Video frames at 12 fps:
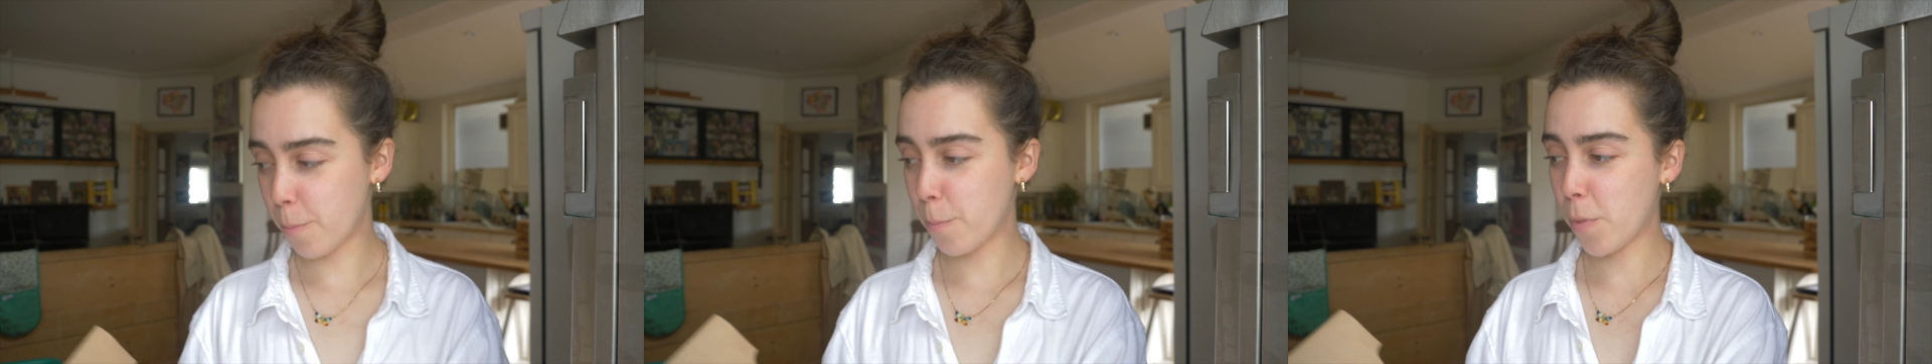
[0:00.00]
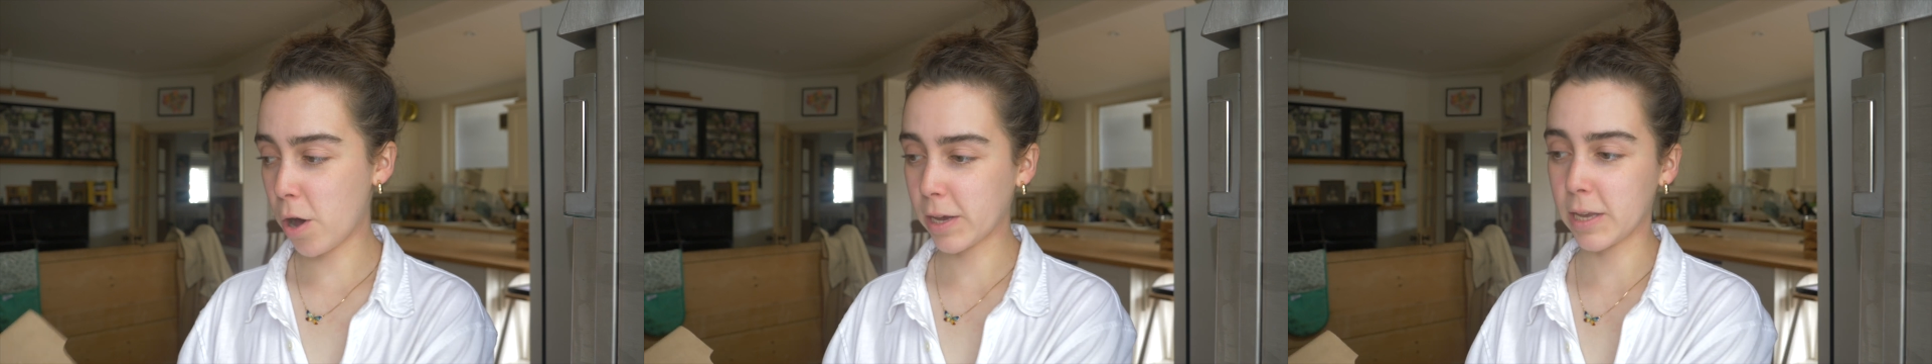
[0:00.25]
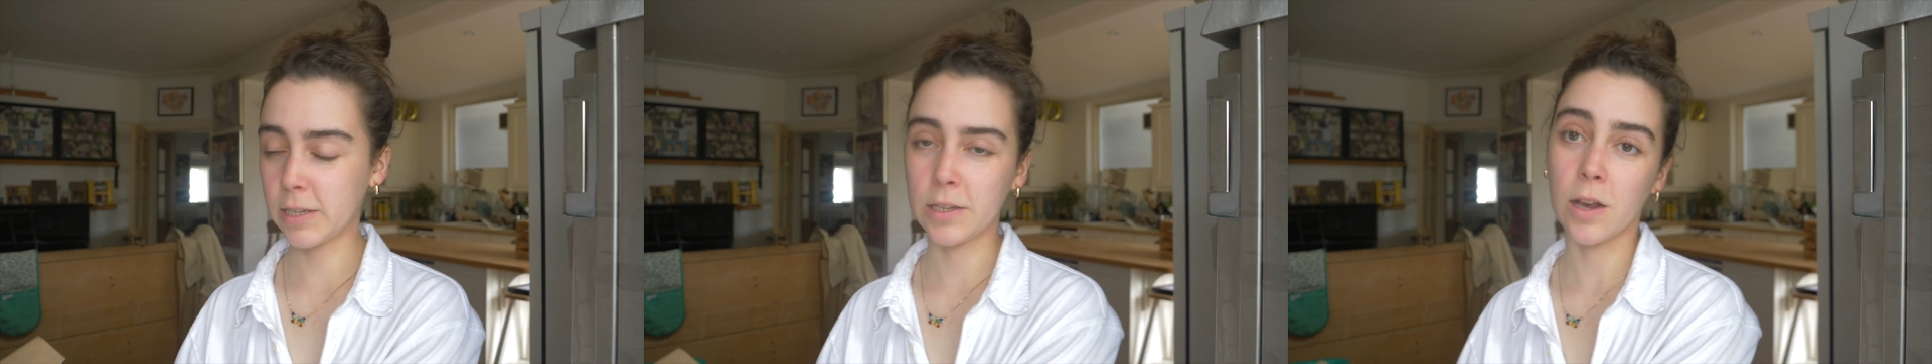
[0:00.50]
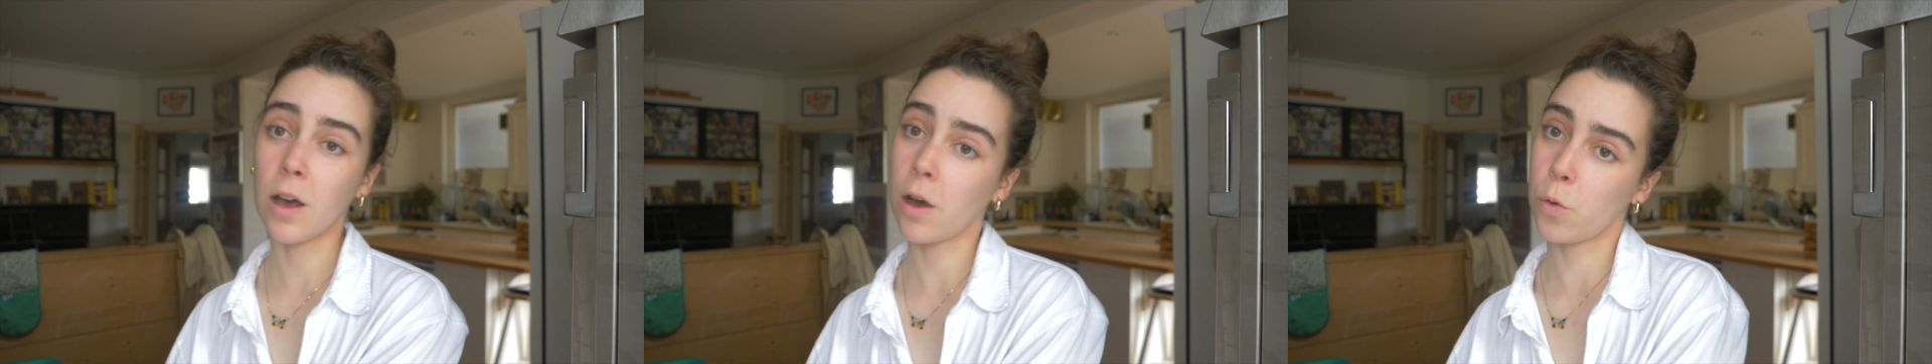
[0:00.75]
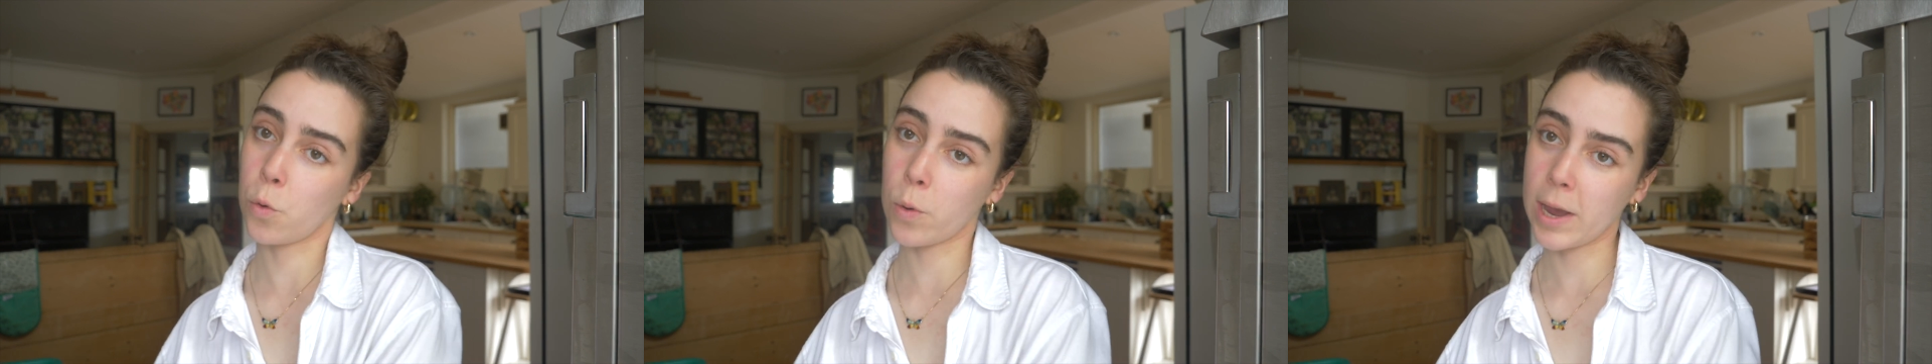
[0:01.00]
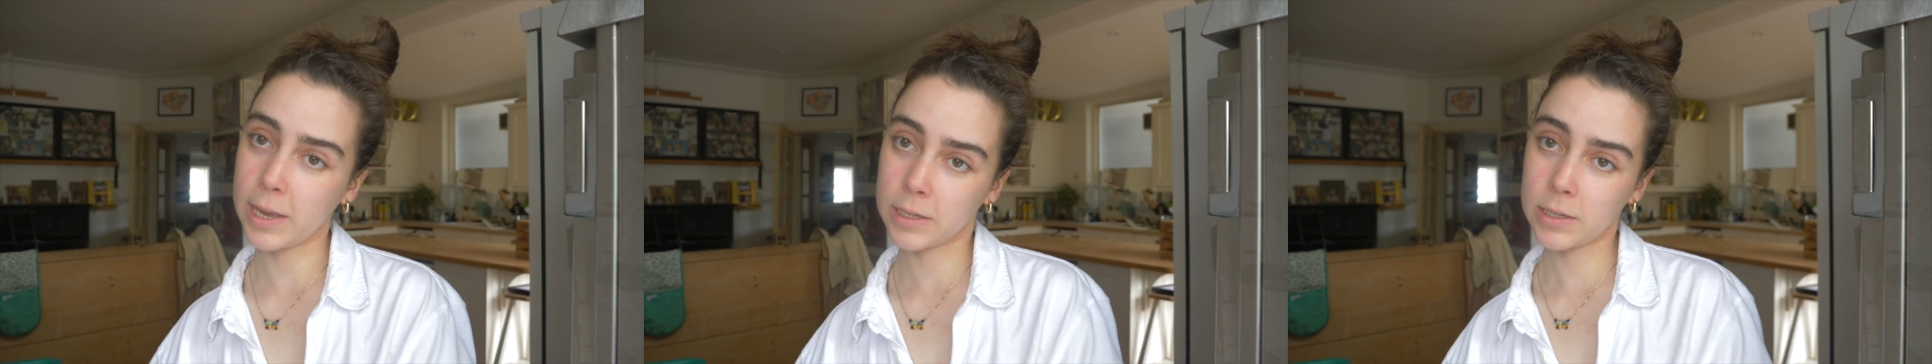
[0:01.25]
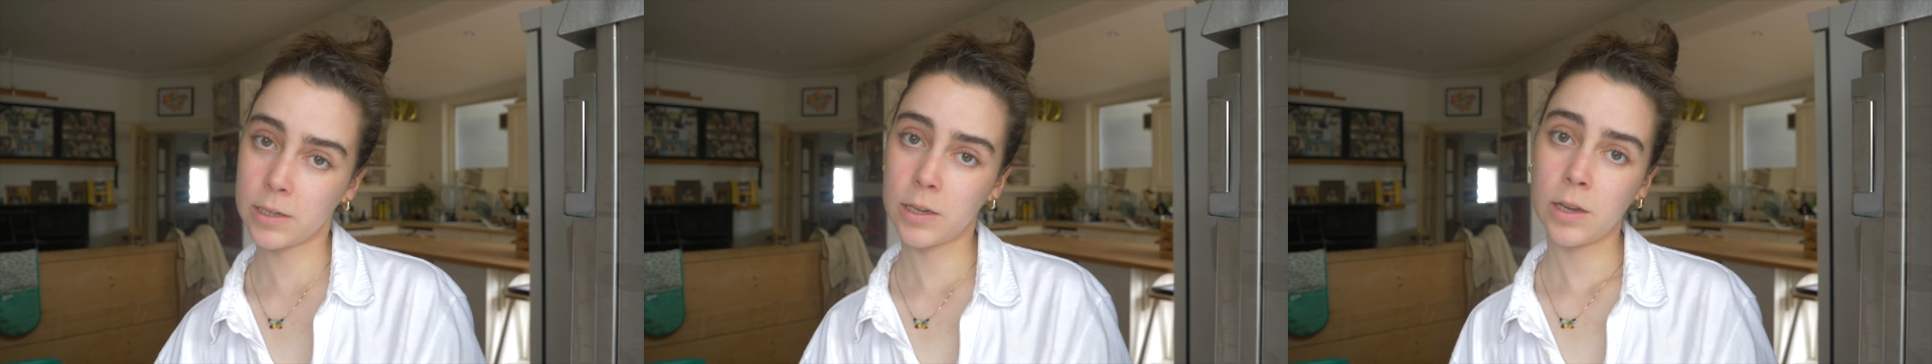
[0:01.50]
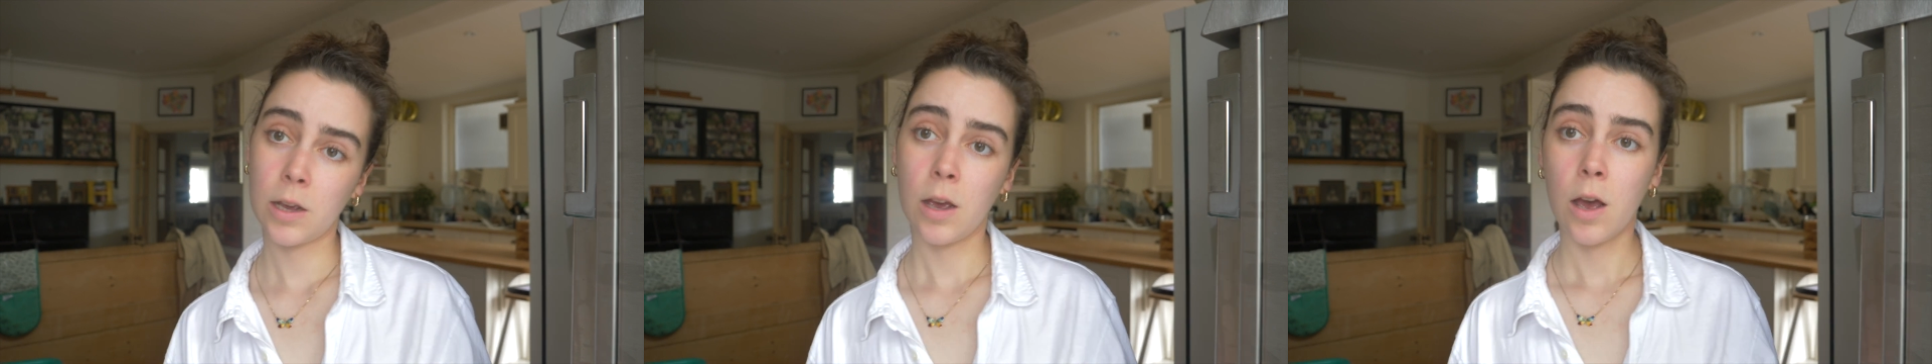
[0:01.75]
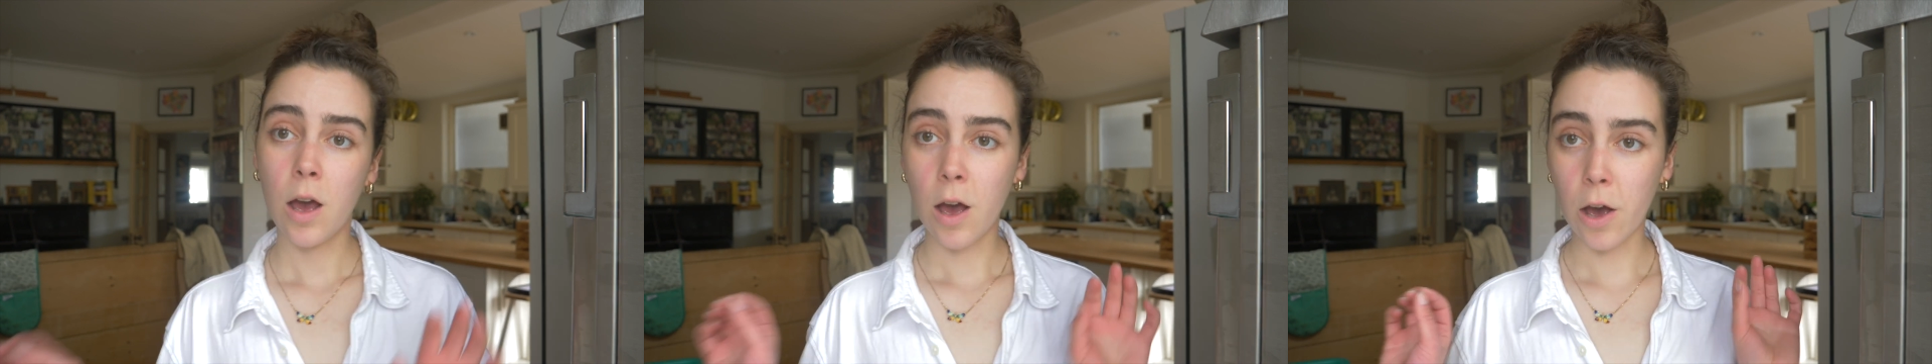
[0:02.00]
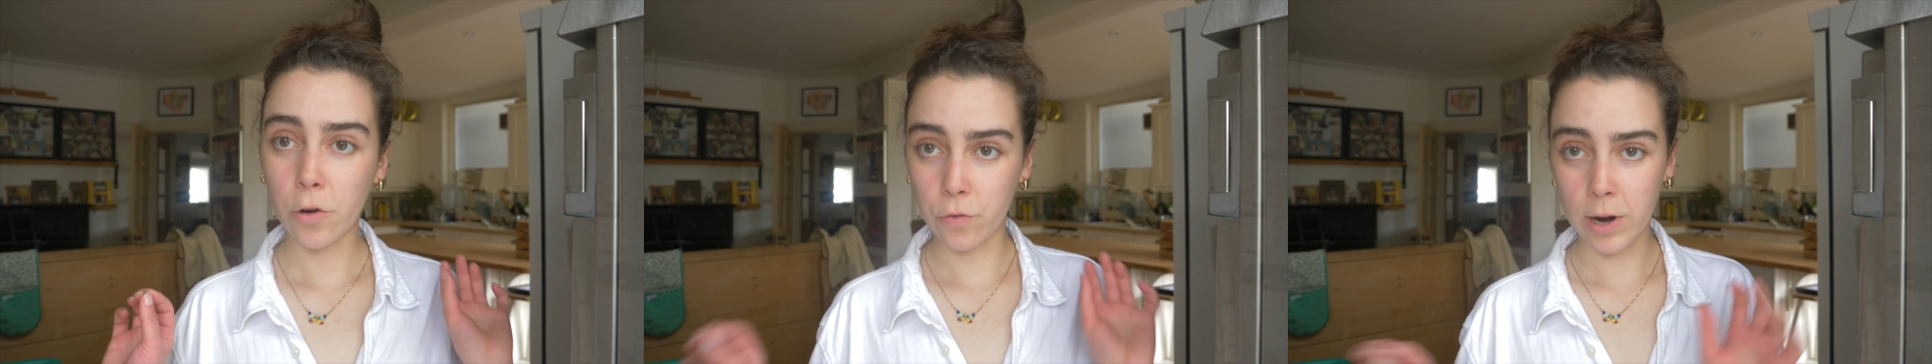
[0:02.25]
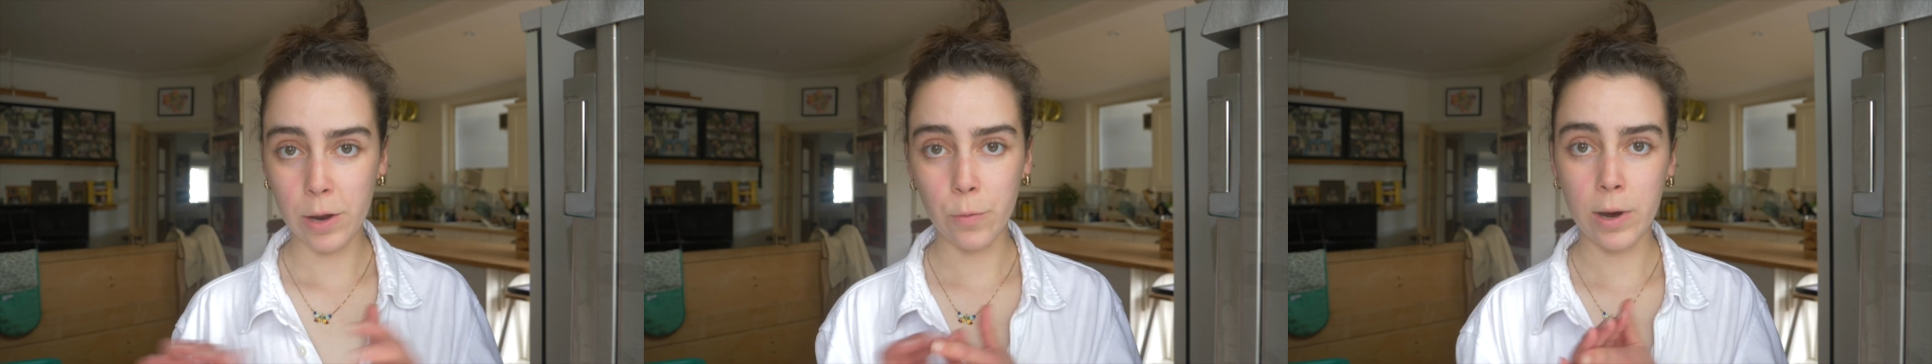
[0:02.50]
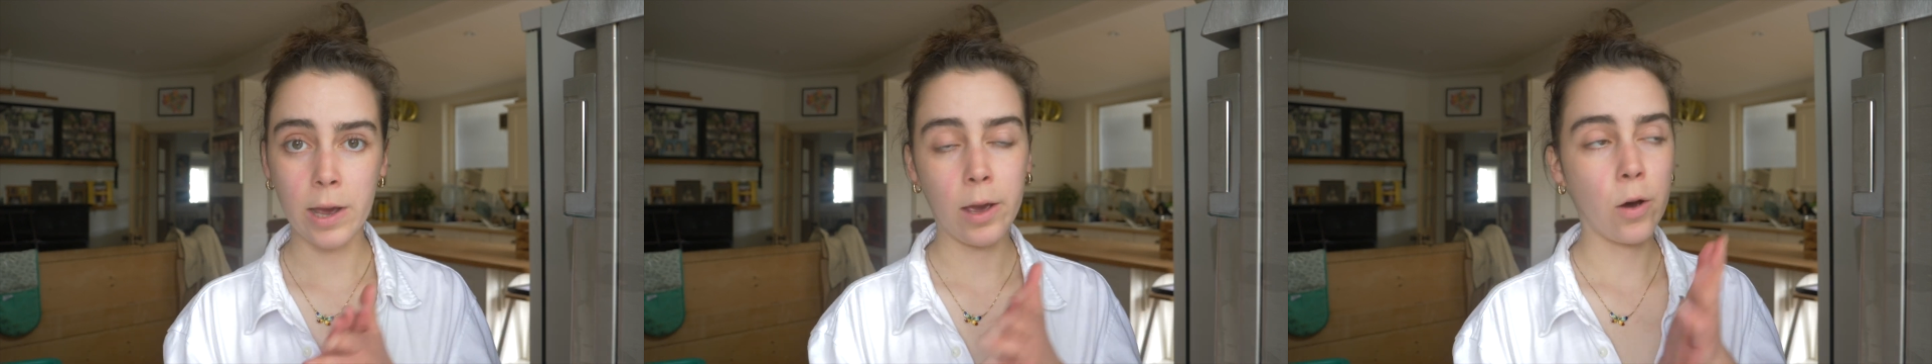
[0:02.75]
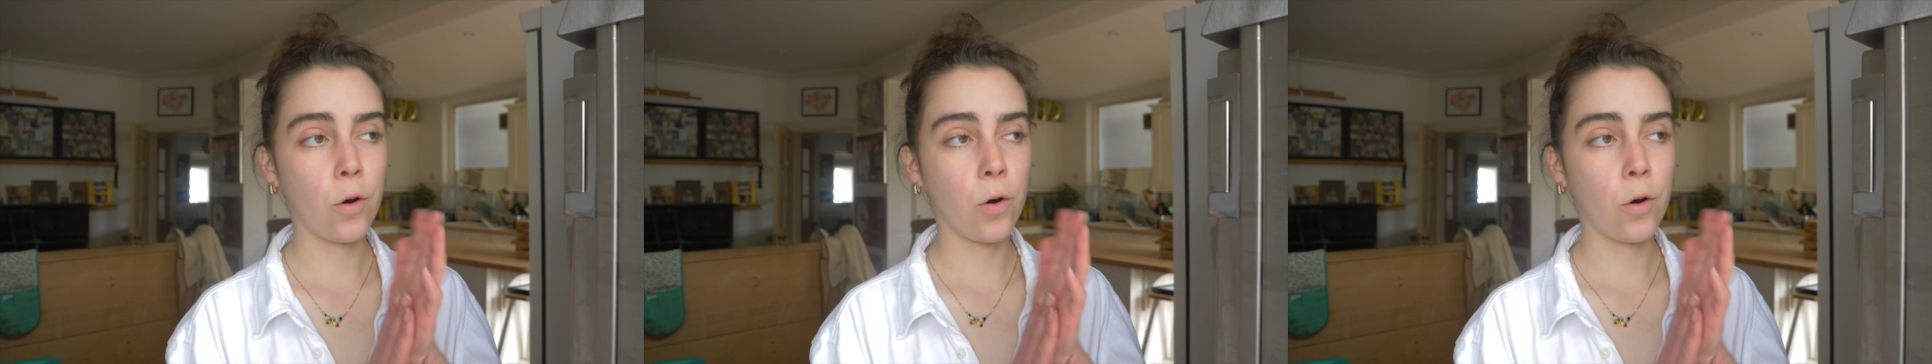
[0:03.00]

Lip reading: Markets are always a great way